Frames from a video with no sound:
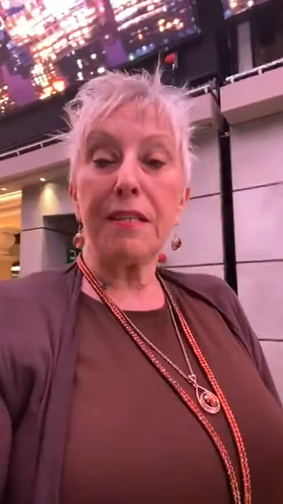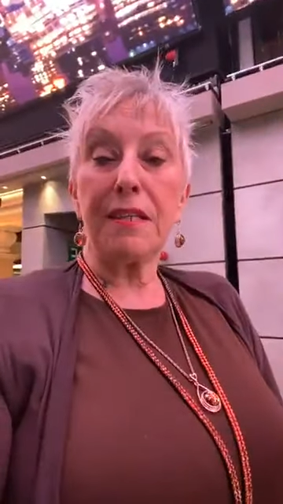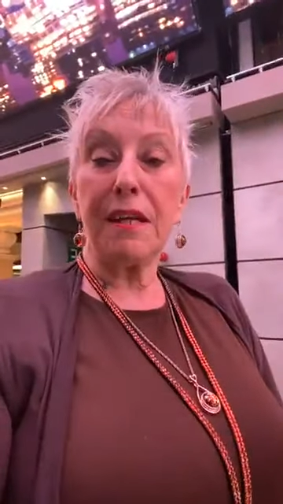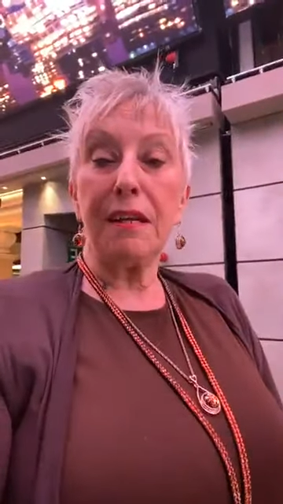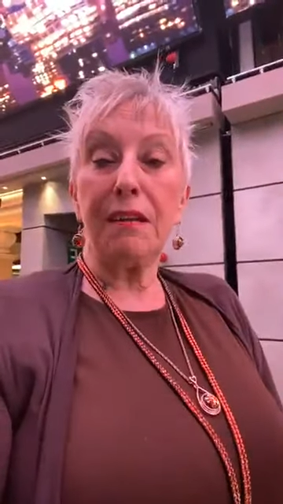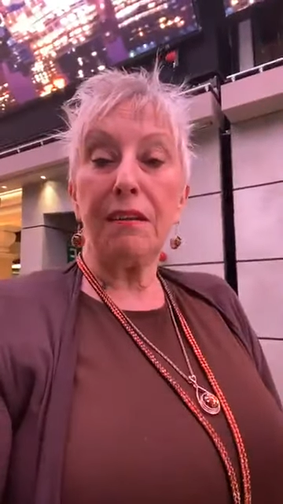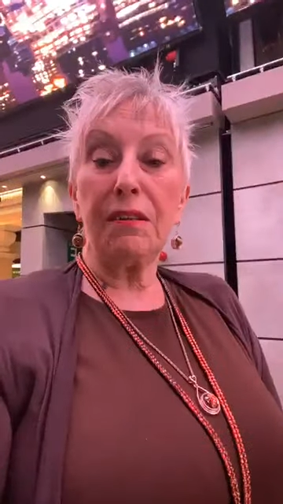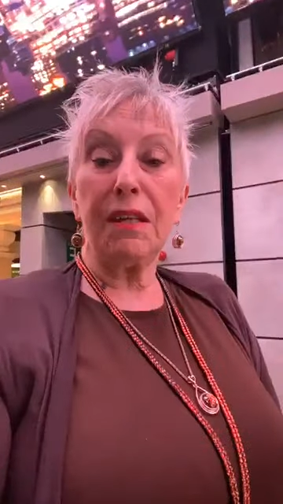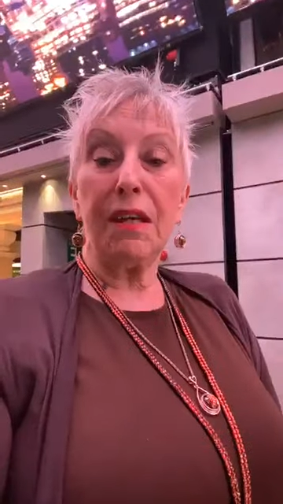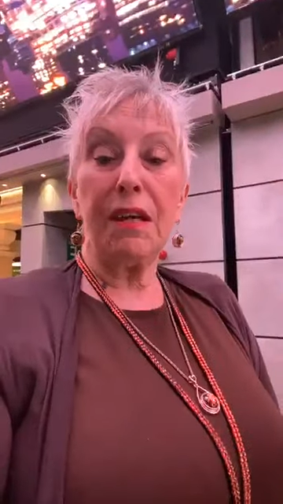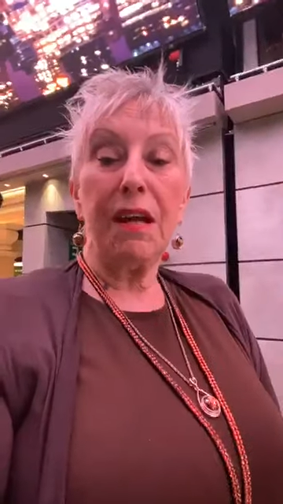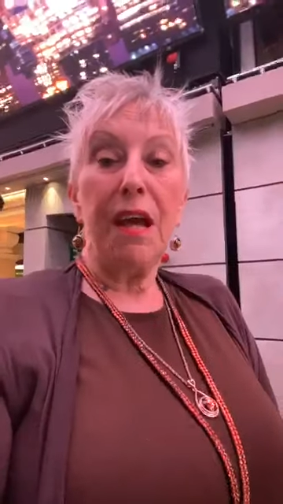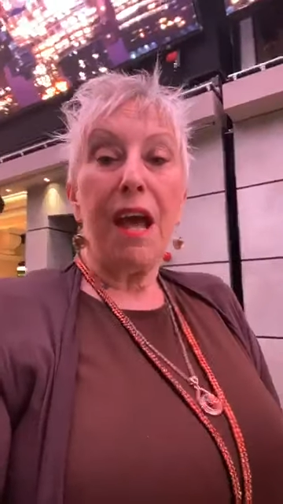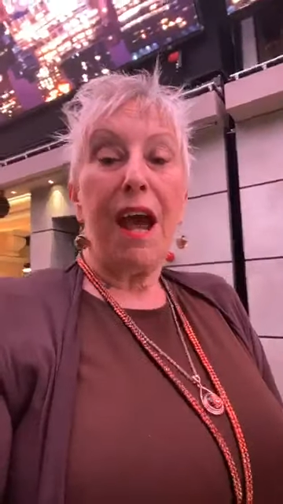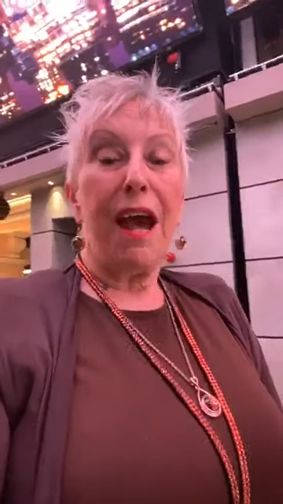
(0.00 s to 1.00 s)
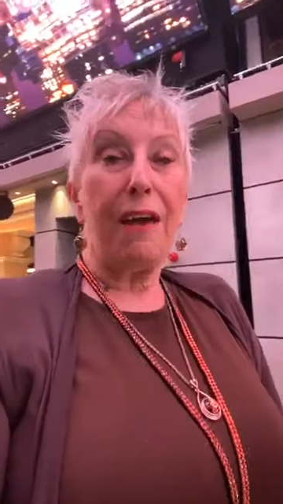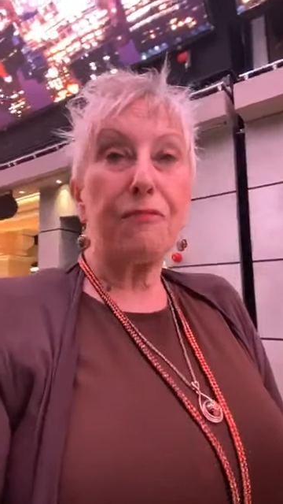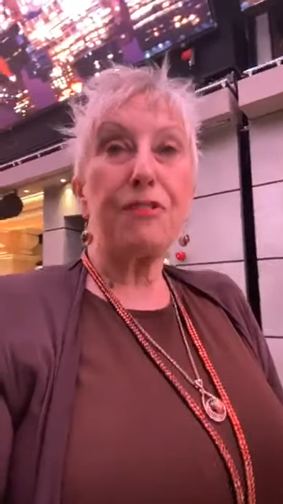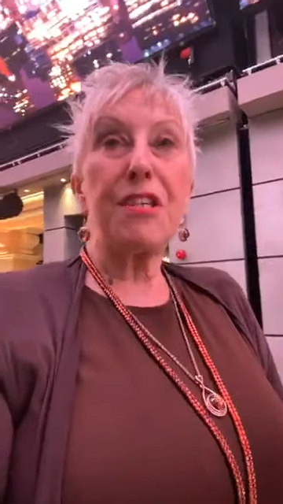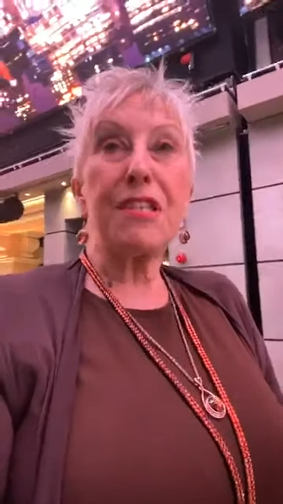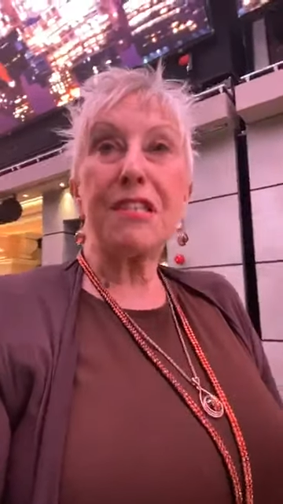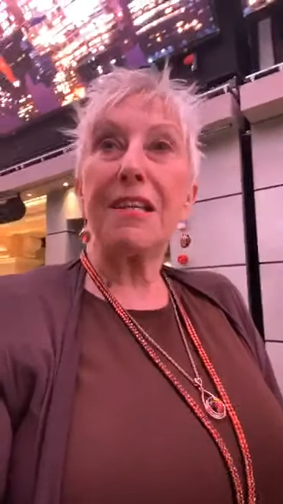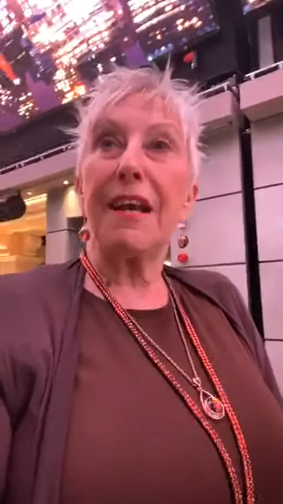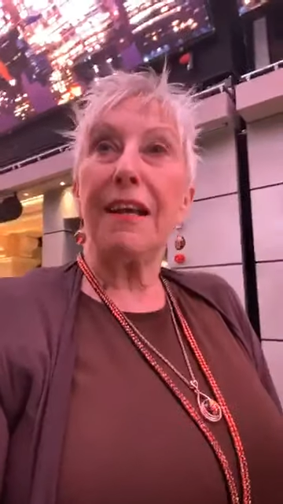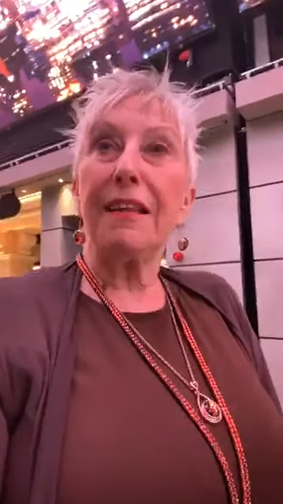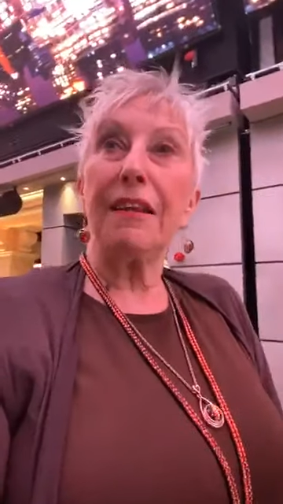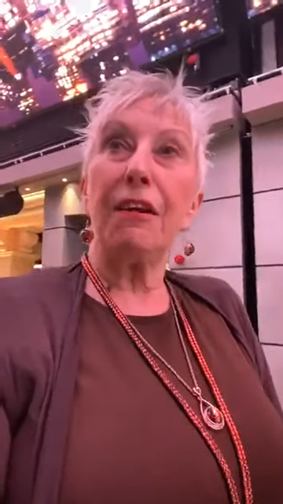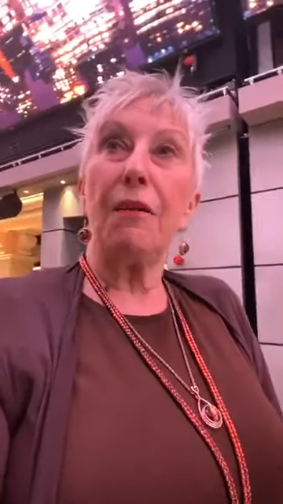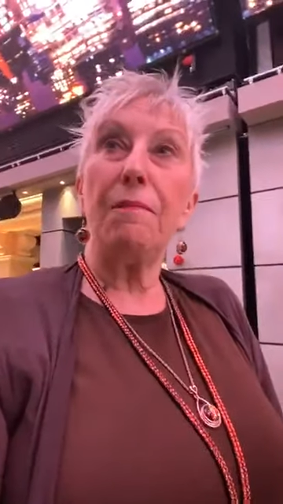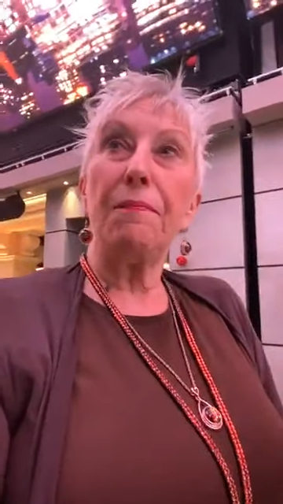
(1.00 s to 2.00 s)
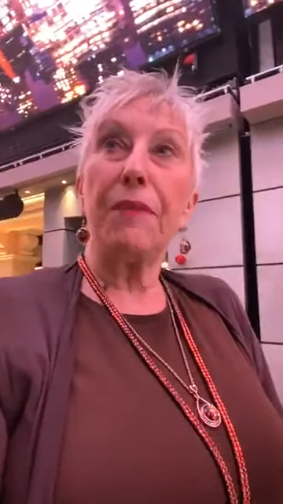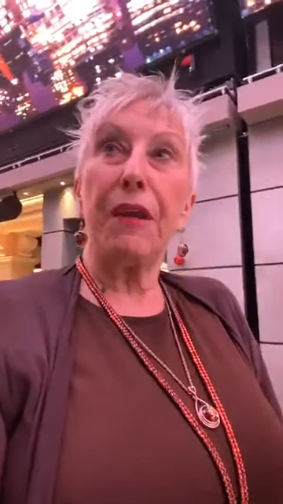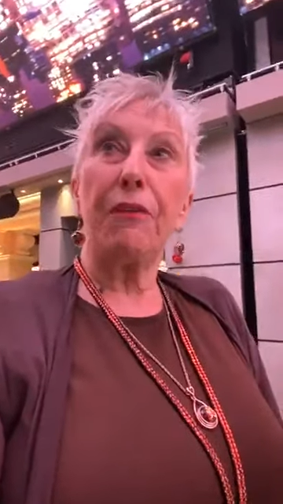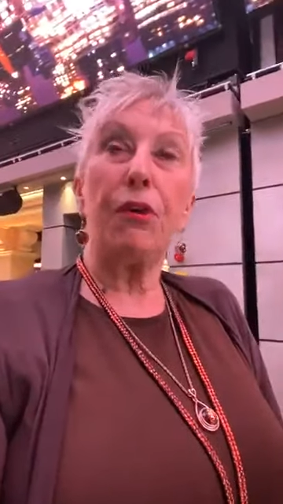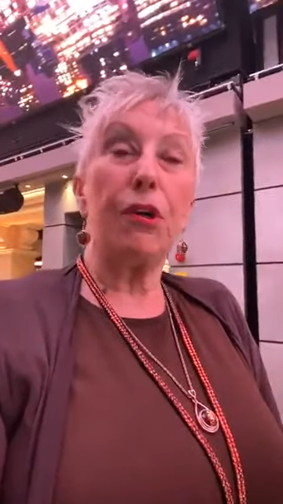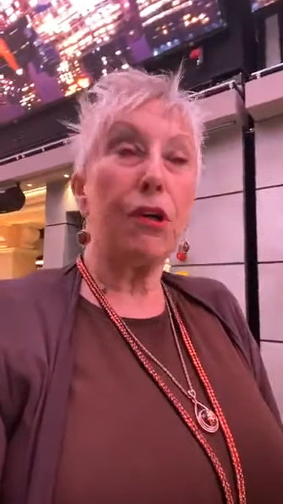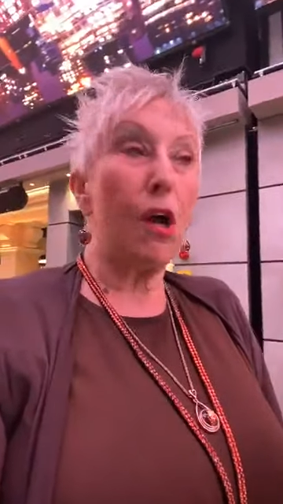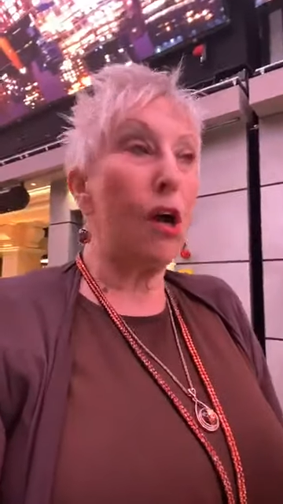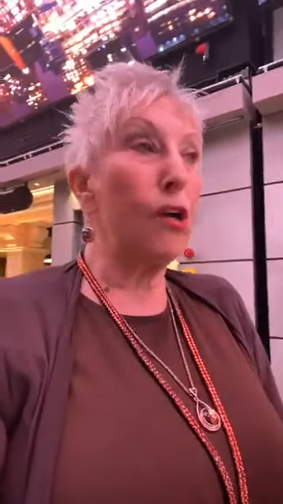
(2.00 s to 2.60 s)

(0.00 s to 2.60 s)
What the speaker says: They have to say they're a